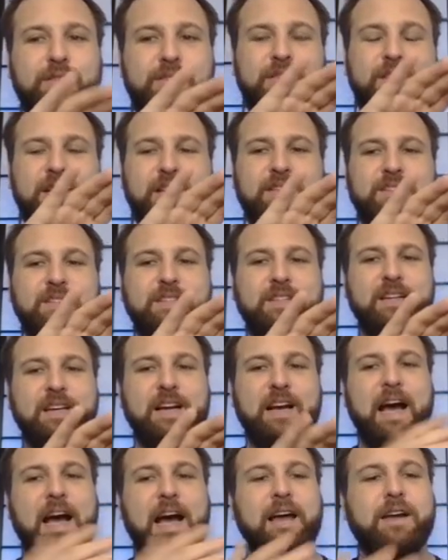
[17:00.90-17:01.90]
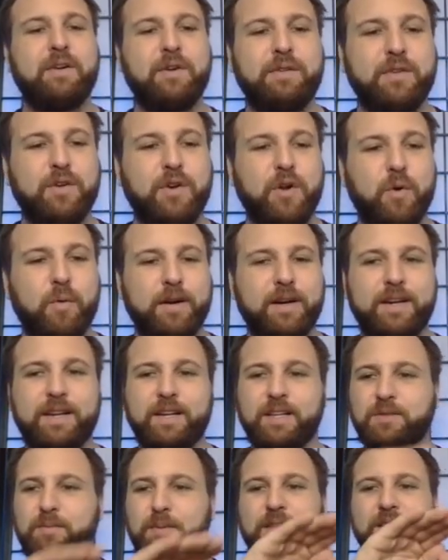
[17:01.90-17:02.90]
this I don't even know what it
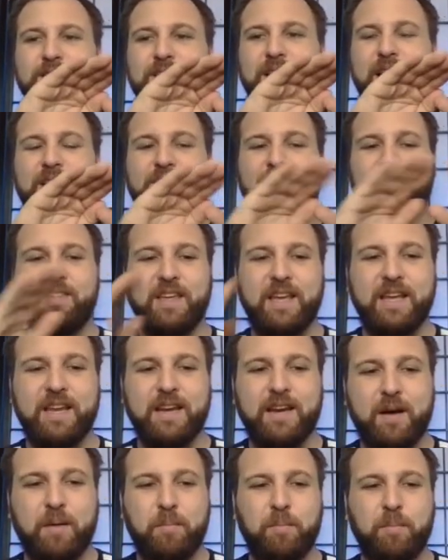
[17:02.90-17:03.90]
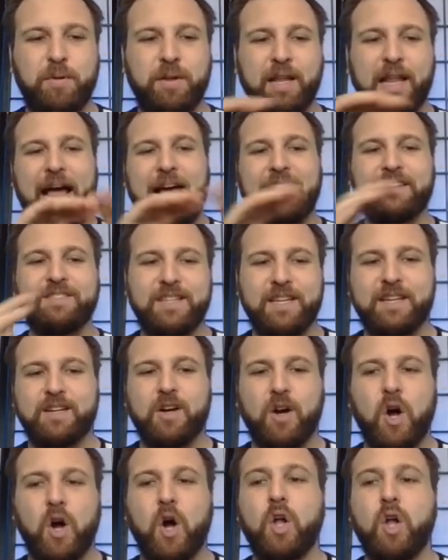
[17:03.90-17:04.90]
is, but this like thin plastic
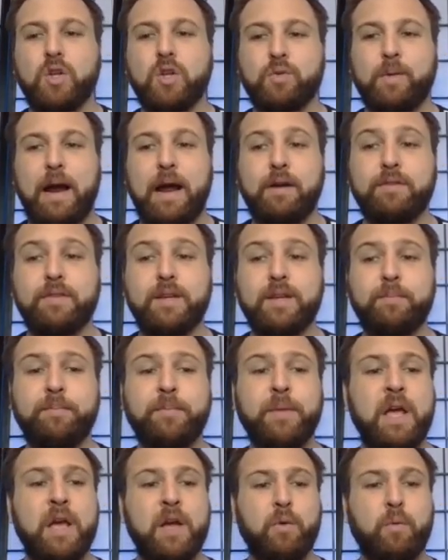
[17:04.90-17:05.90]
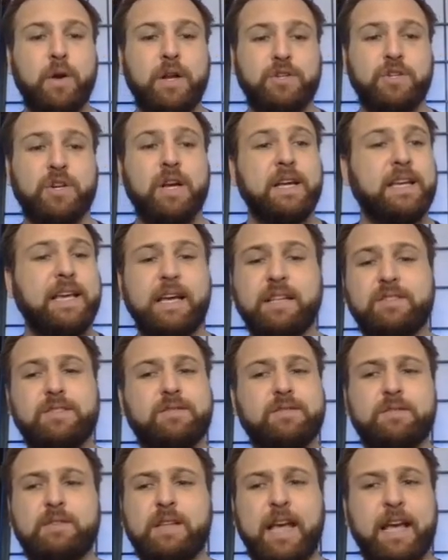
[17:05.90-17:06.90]
all around them, which gets
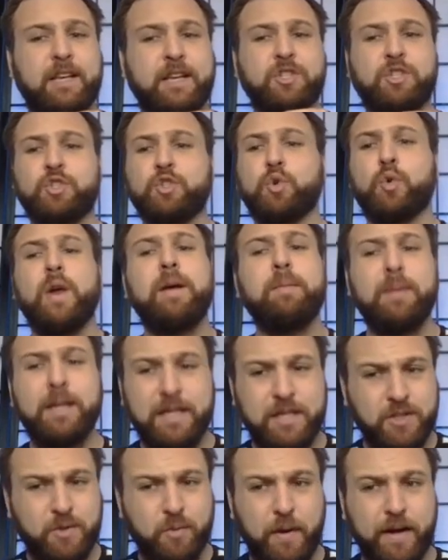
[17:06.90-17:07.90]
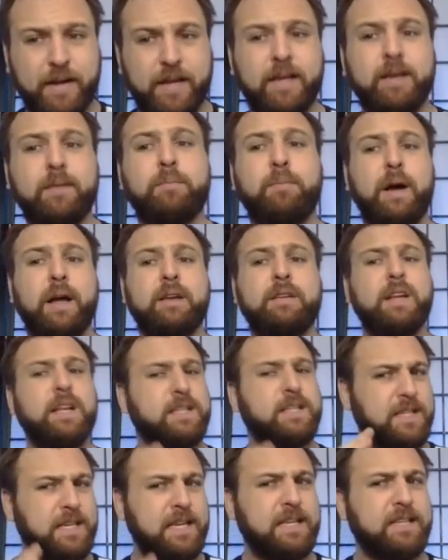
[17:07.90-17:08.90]
extremely sweaty, but
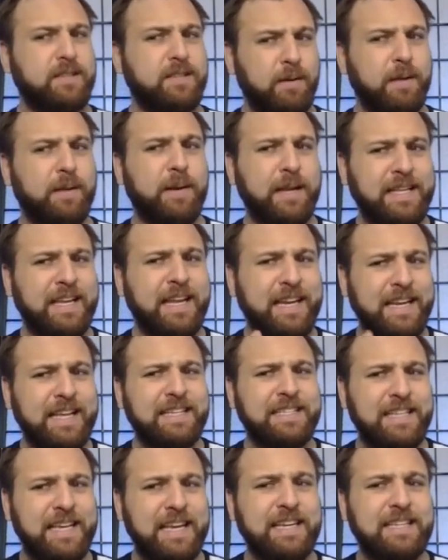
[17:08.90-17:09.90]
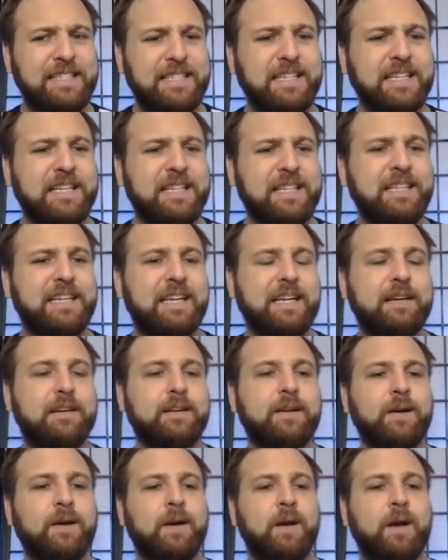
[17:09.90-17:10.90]
it's e- that it is easy to clean.
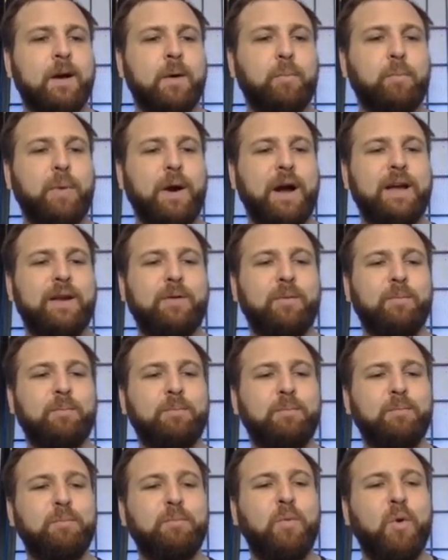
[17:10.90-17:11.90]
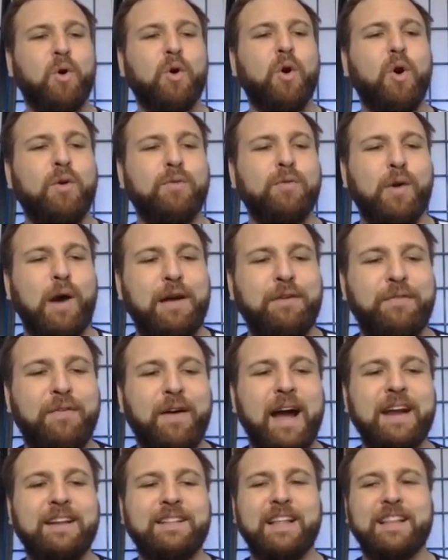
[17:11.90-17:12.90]
But moreover, I
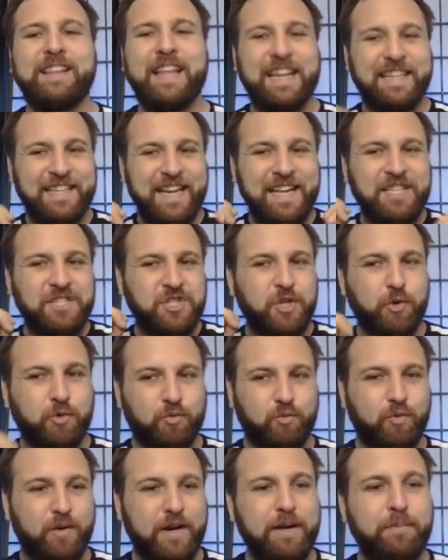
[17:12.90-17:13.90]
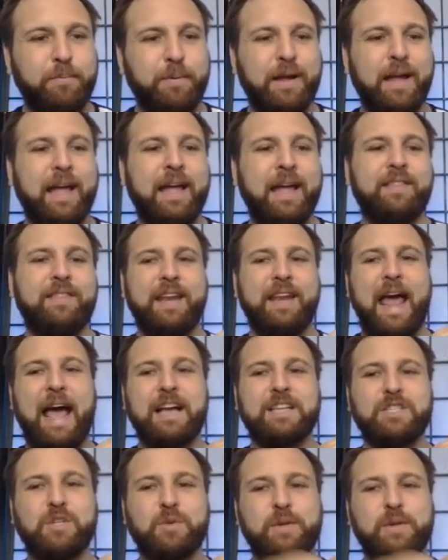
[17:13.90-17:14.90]
find that it tends to rip, and then
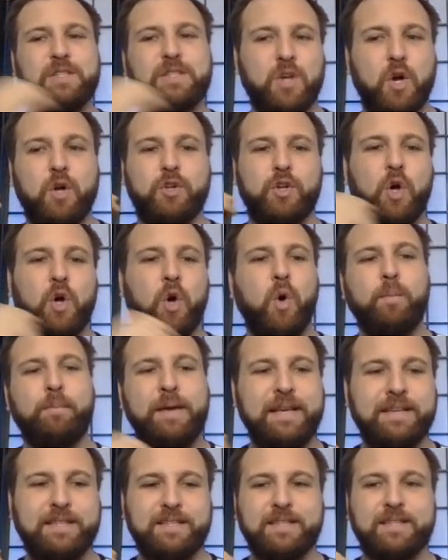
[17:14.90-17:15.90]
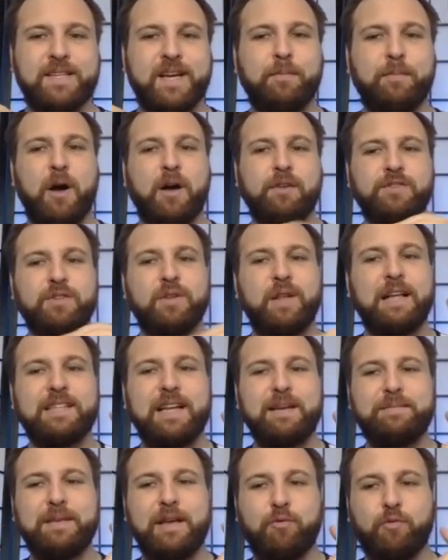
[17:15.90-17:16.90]
as a result, whole pieces come off. So a lot of
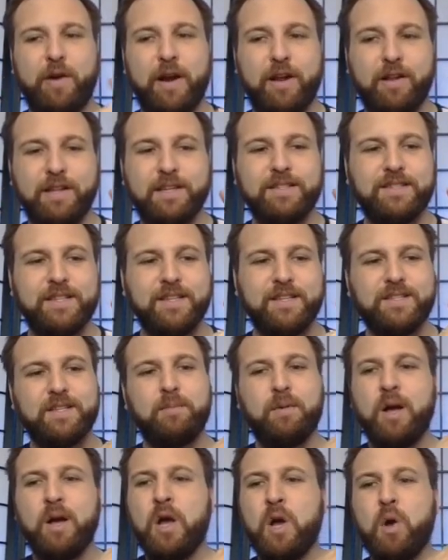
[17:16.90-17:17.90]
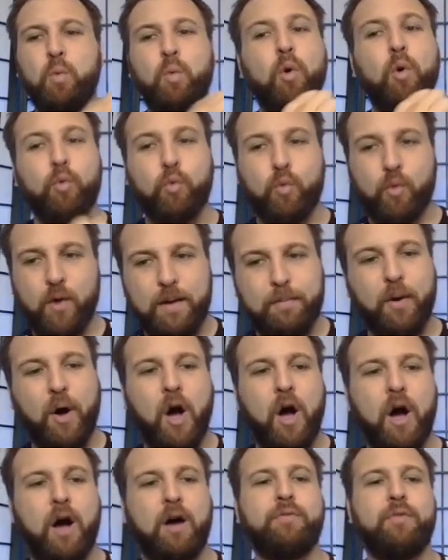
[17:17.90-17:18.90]
times that railing system will rip
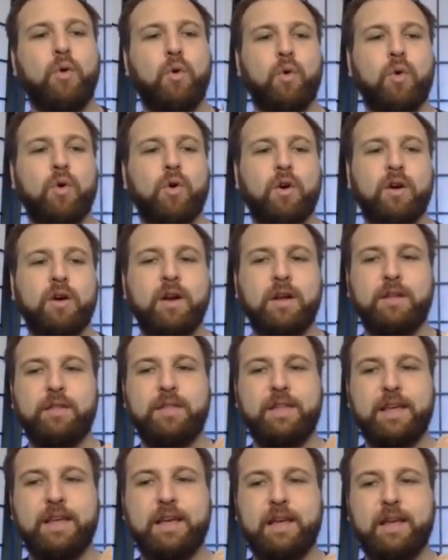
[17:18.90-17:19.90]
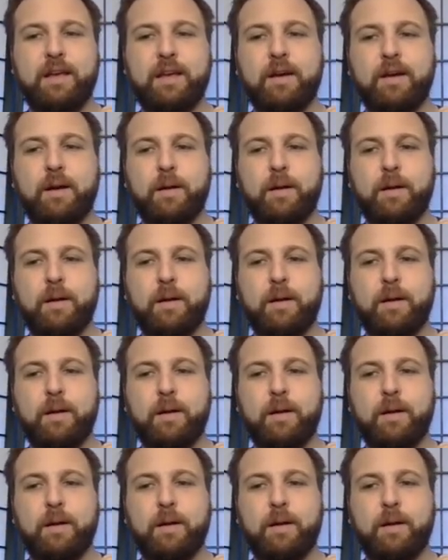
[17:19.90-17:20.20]
off, or the